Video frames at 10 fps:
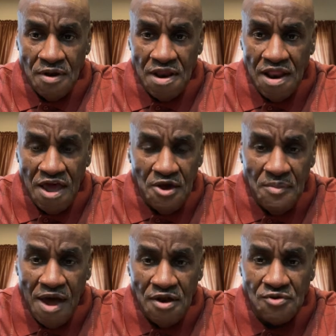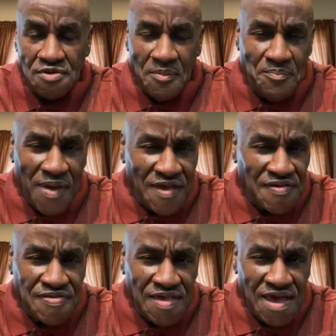to let everybody know the
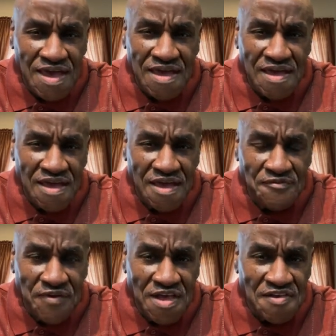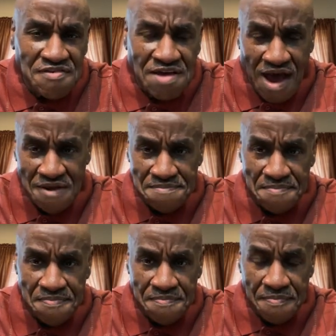best thing for this shot
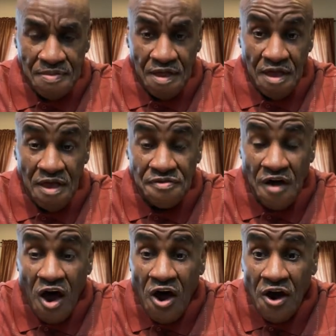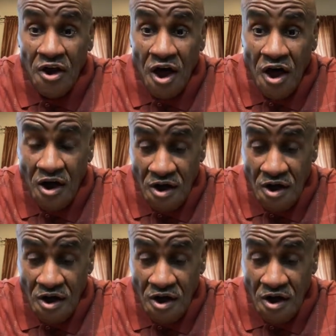is R&R.